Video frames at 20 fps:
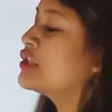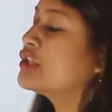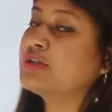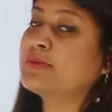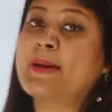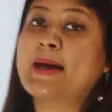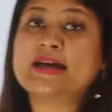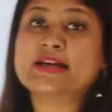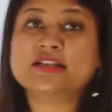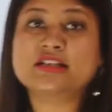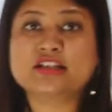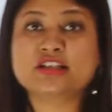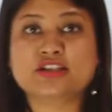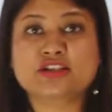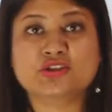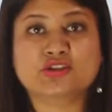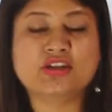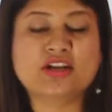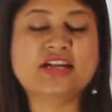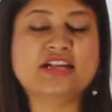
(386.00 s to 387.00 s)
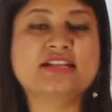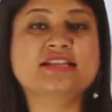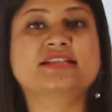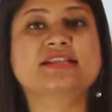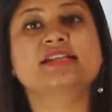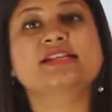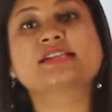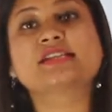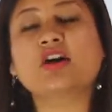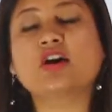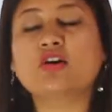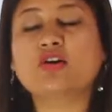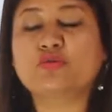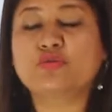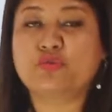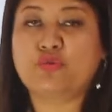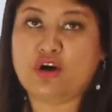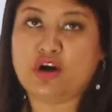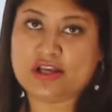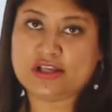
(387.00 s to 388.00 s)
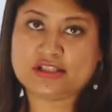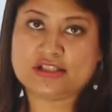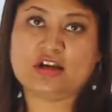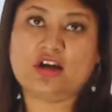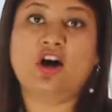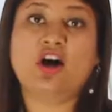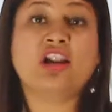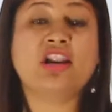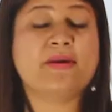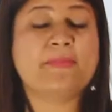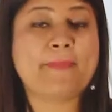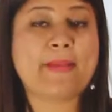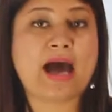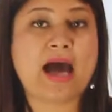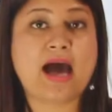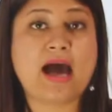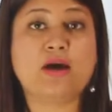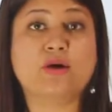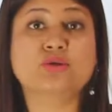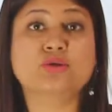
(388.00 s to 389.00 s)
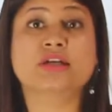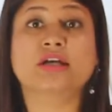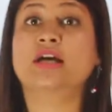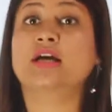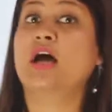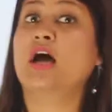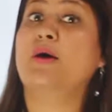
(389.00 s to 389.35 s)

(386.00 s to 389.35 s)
So my dear students, this was all about